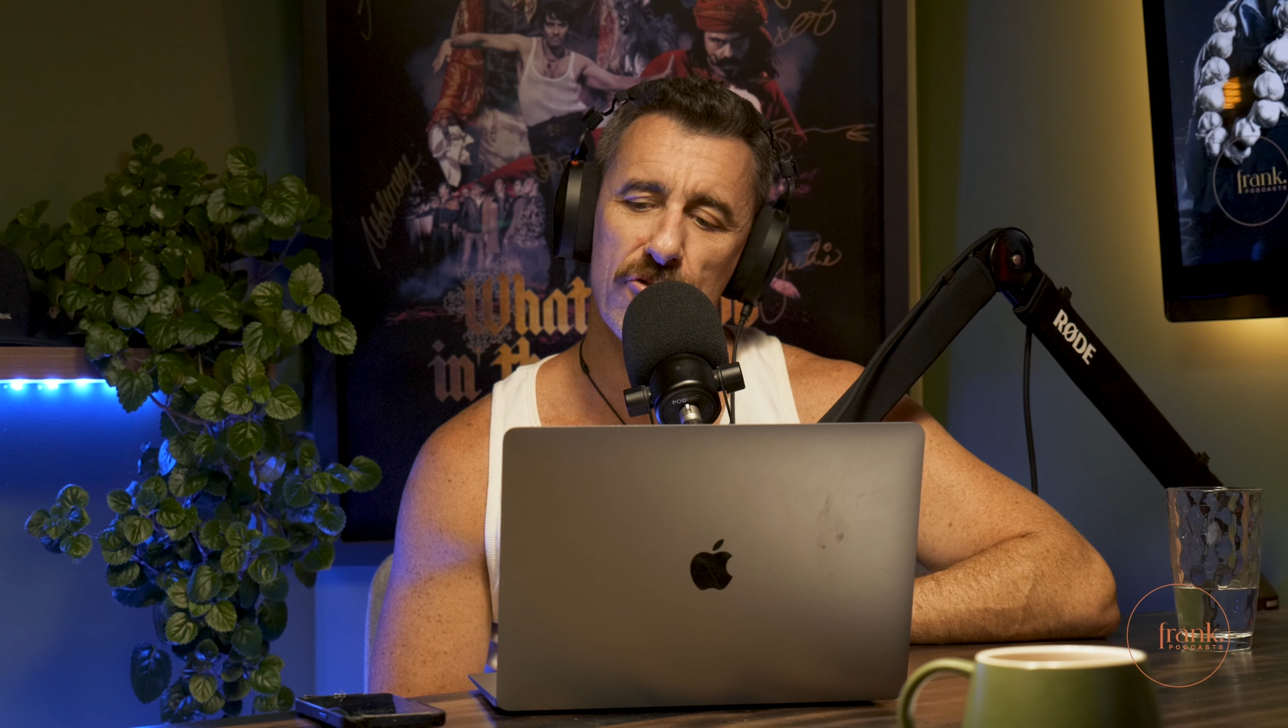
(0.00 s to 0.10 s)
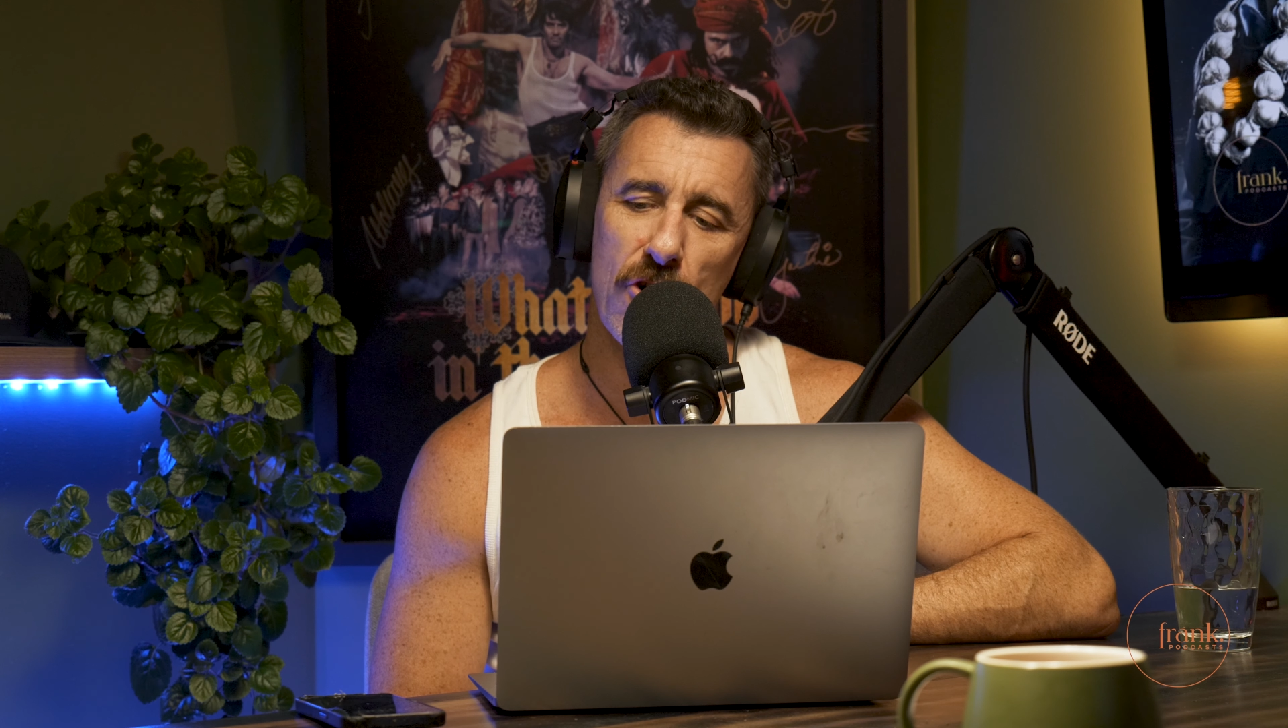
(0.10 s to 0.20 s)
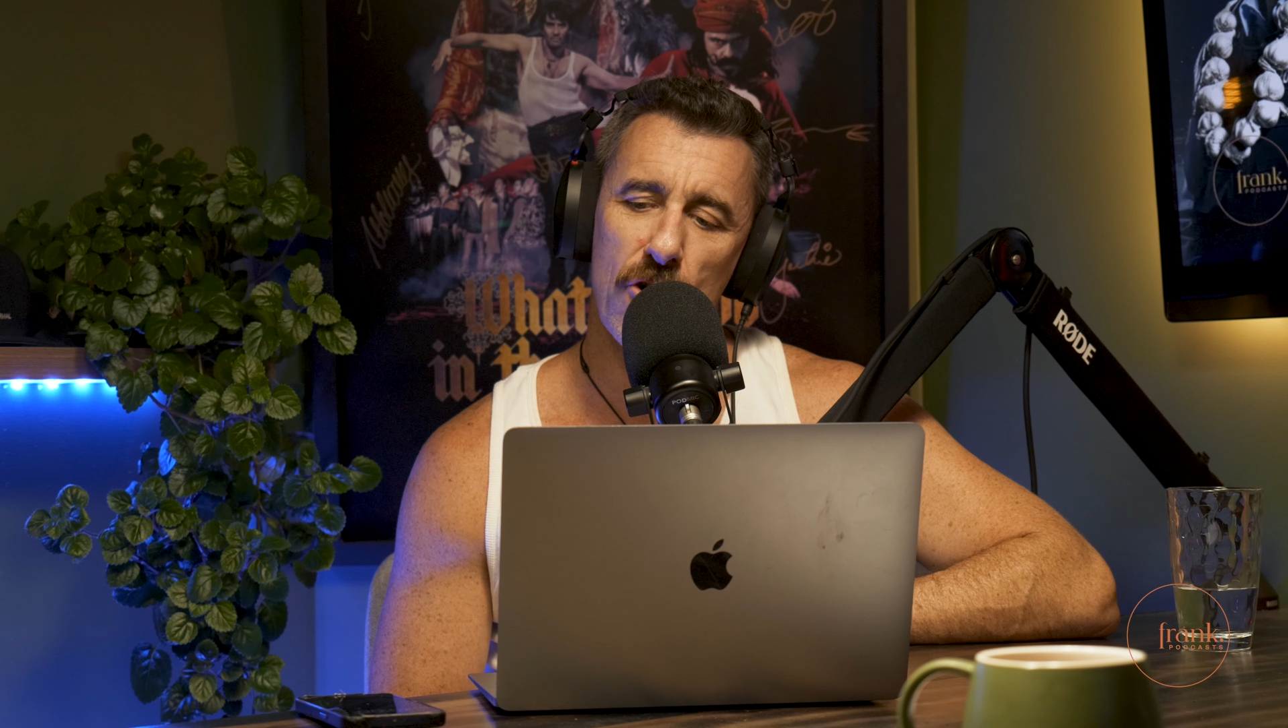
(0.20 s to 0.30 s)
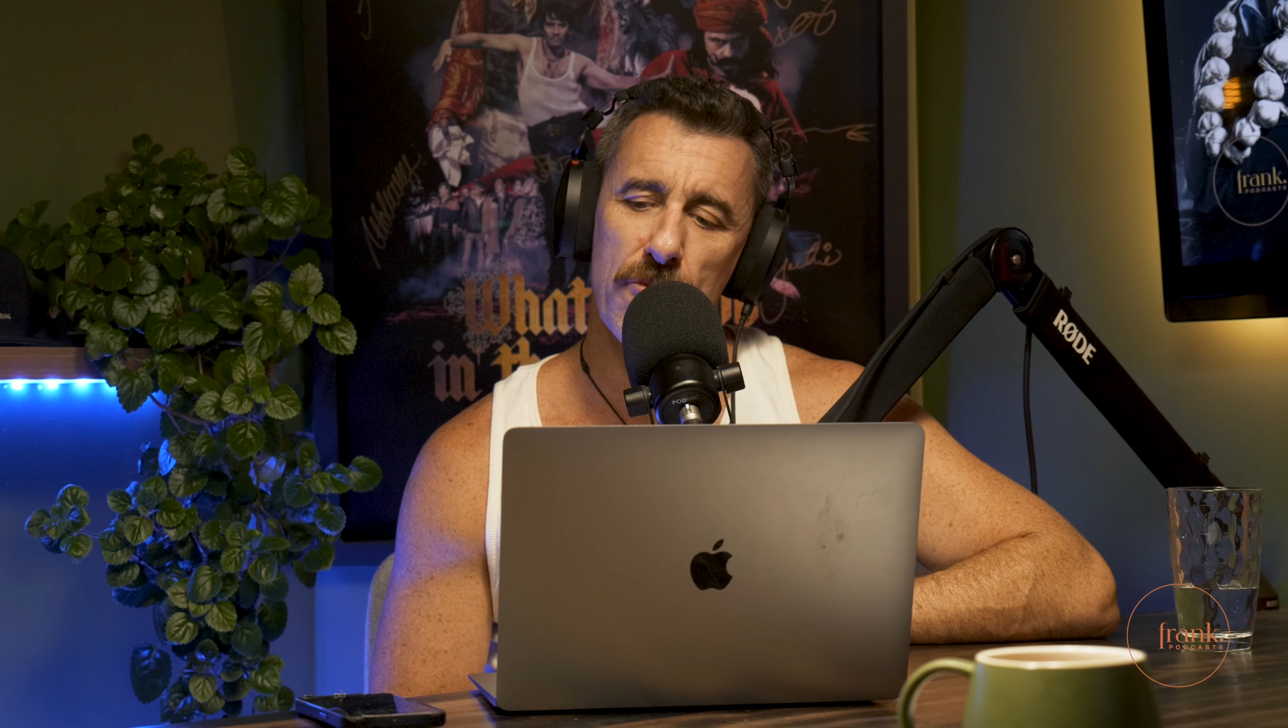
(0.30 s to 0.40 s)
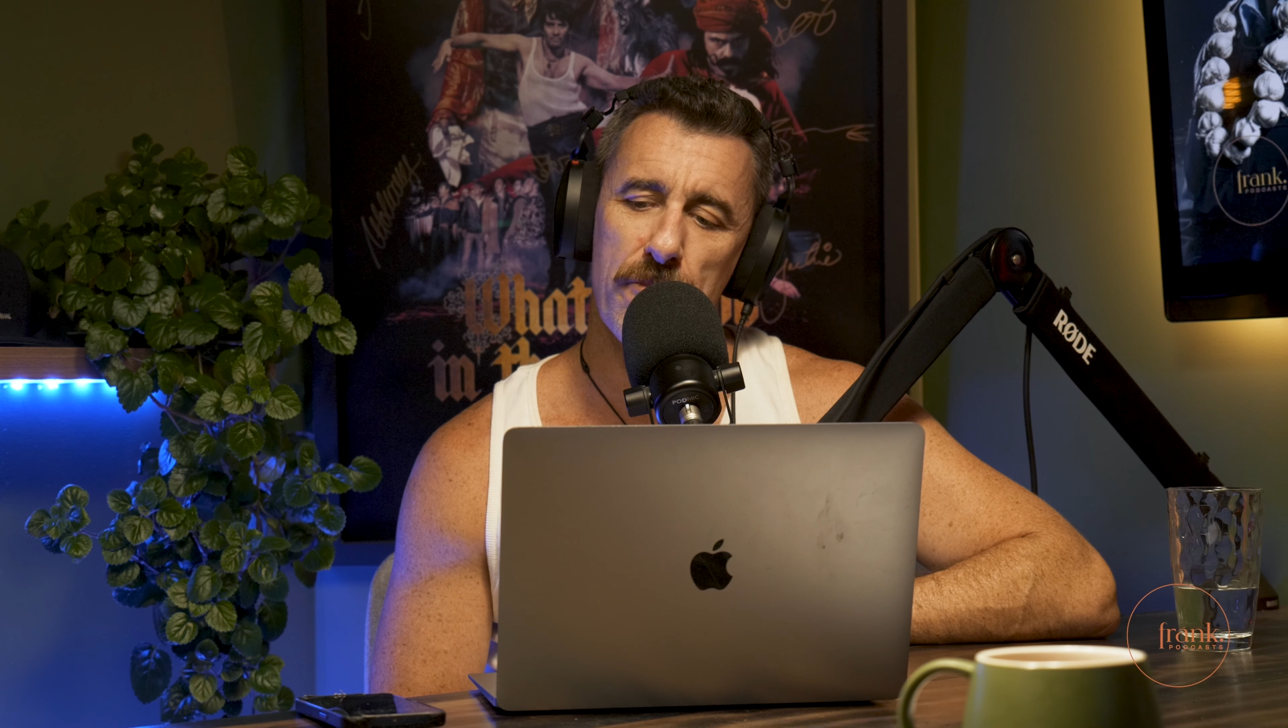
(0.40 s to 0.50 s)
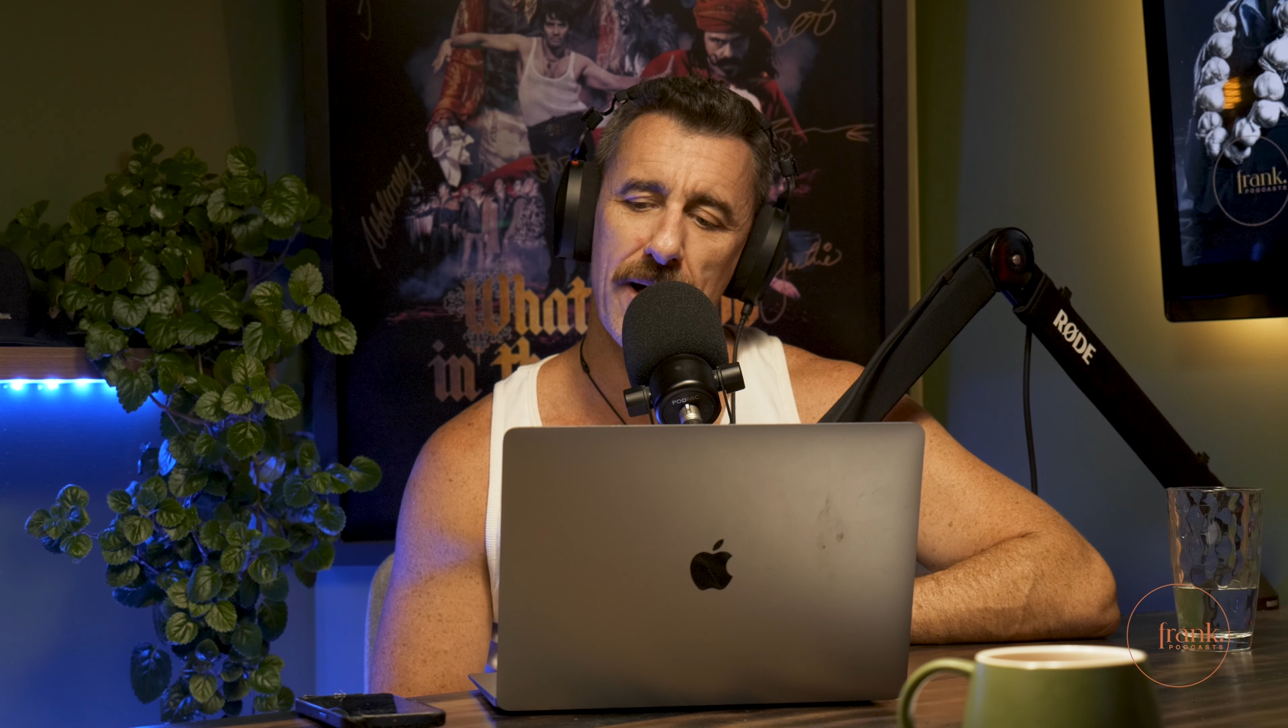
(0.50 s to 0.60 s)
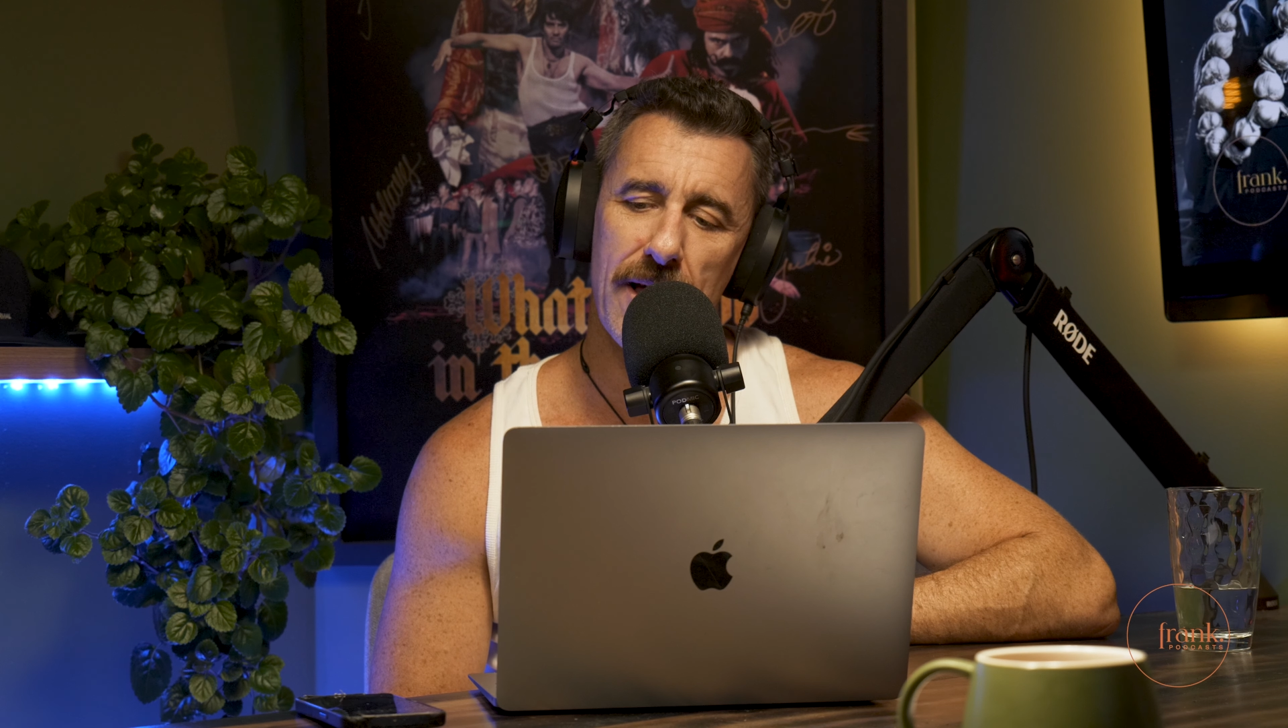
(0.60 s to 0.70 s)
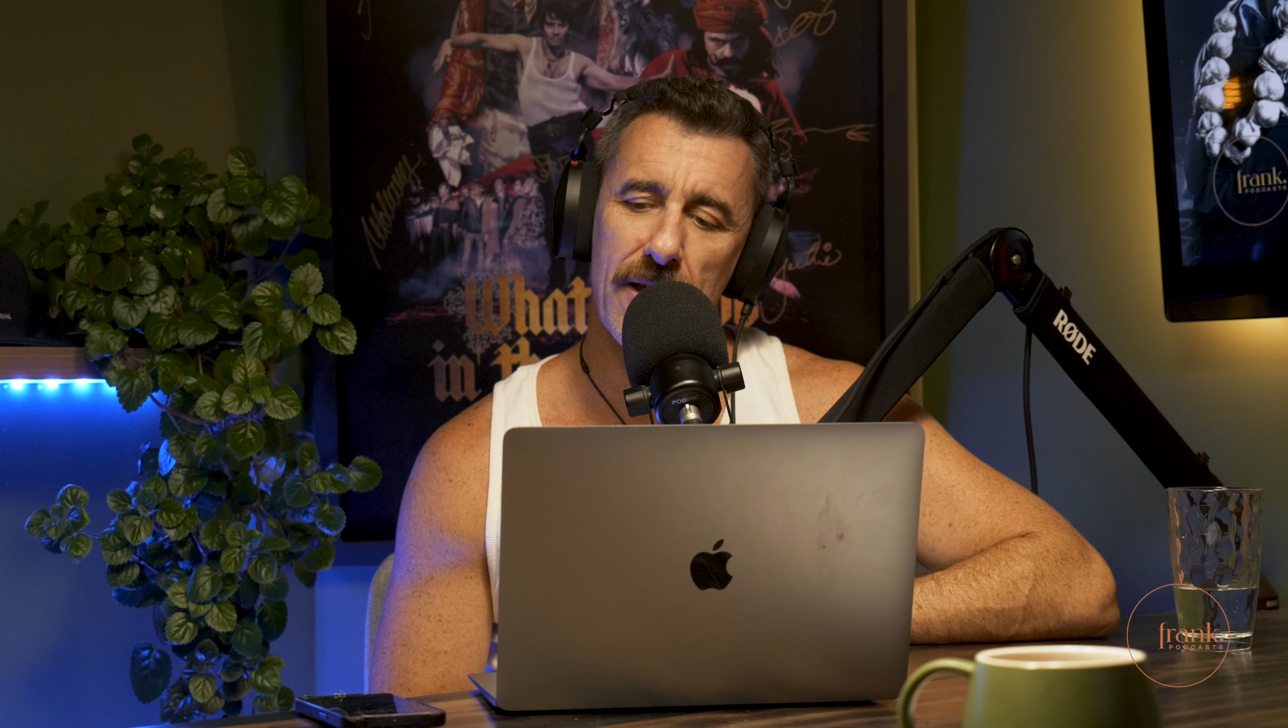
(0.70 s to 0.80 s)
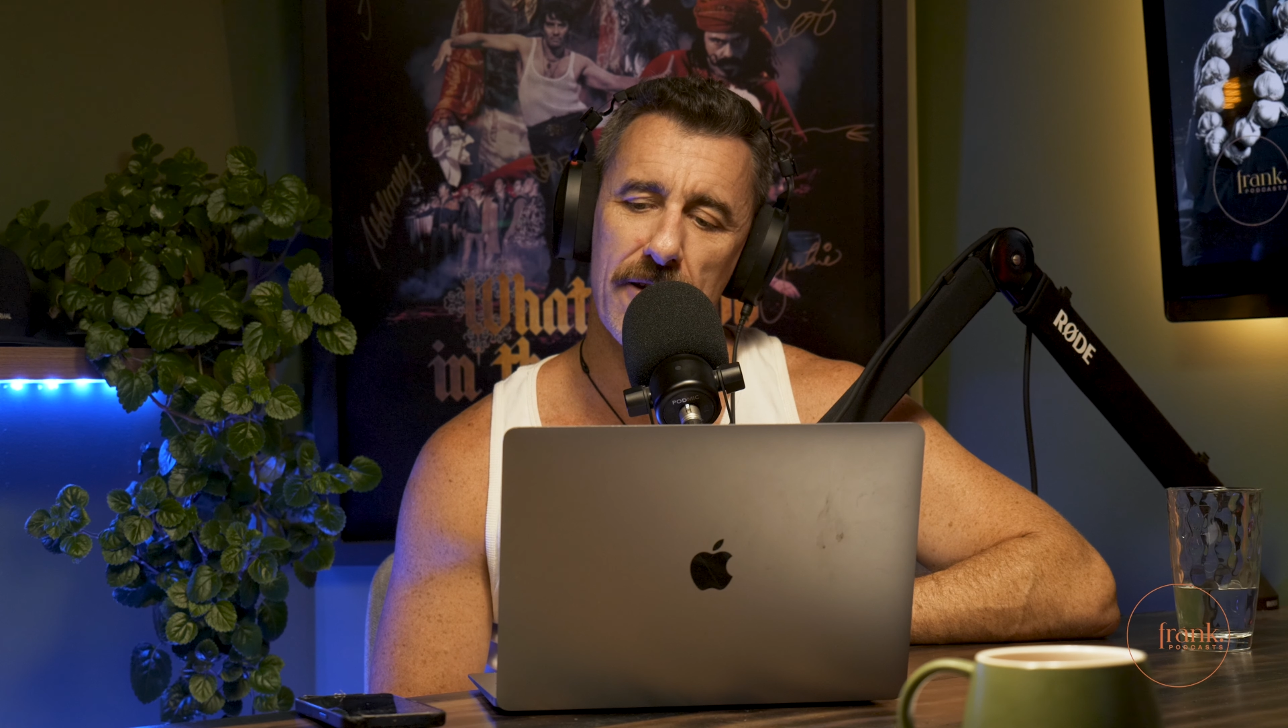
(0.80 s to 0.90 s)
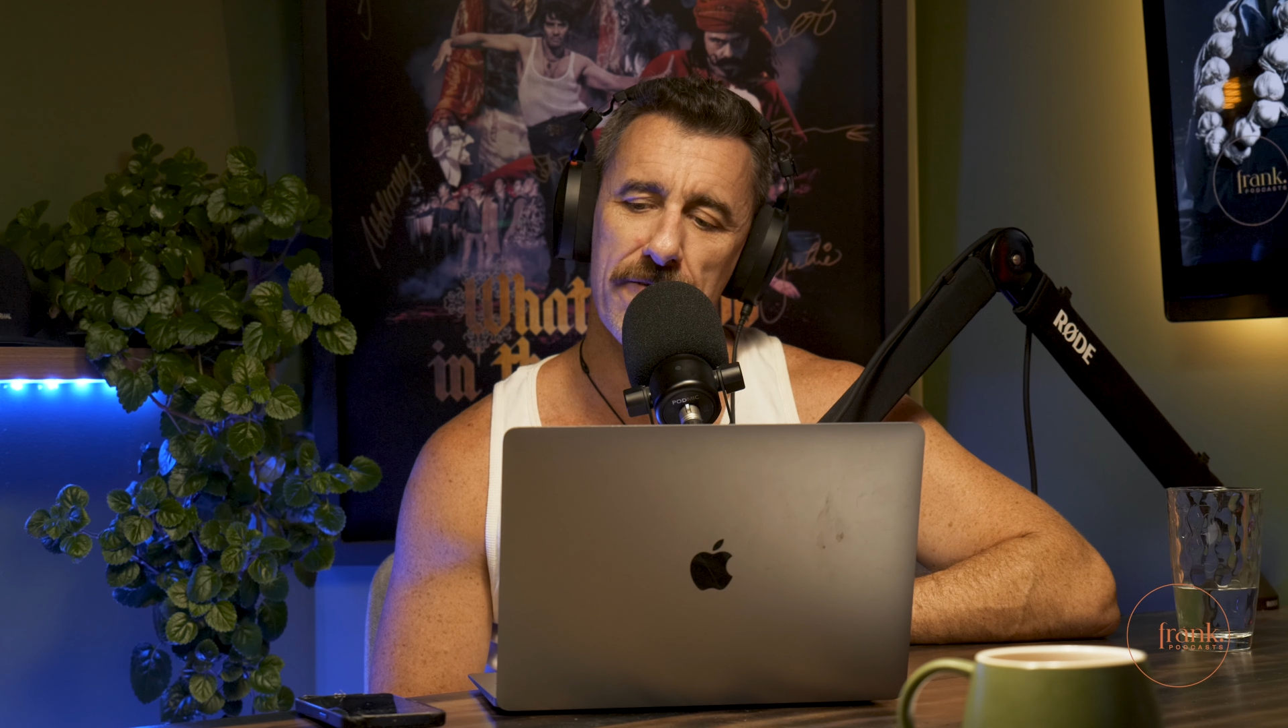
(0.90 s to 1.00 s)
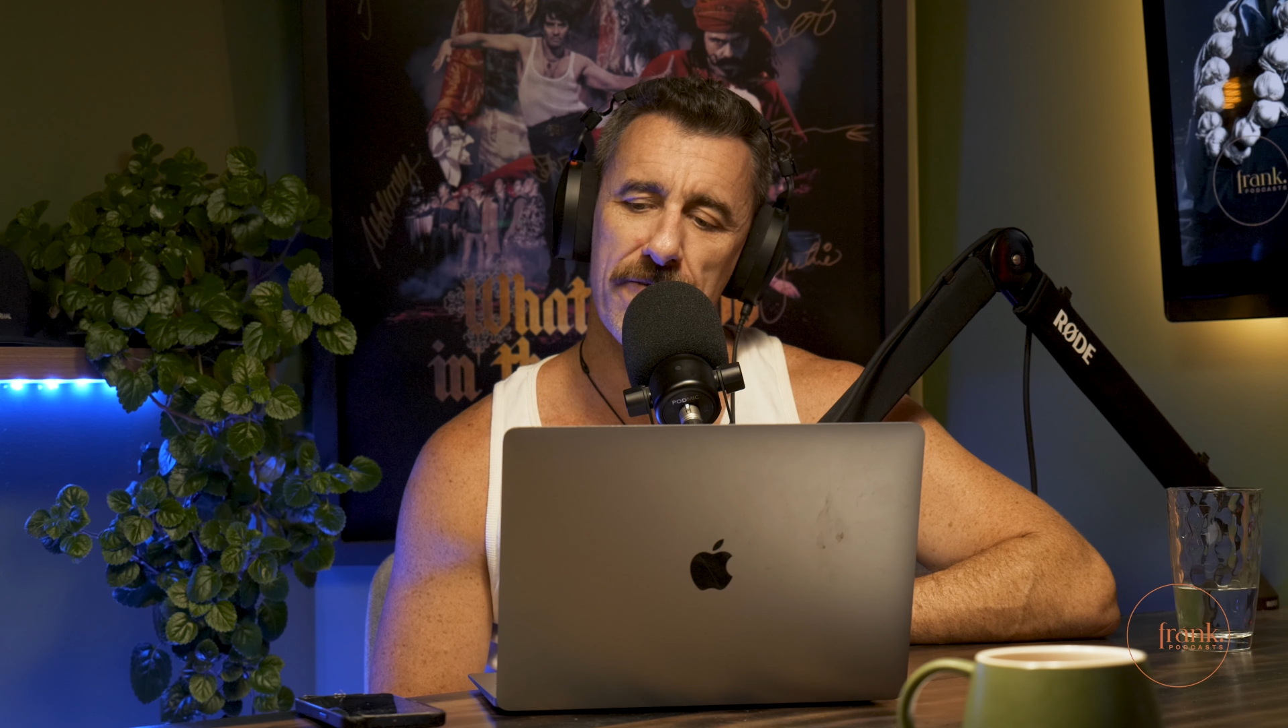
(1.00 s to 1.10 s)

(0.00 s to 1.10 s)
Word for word: John Butler,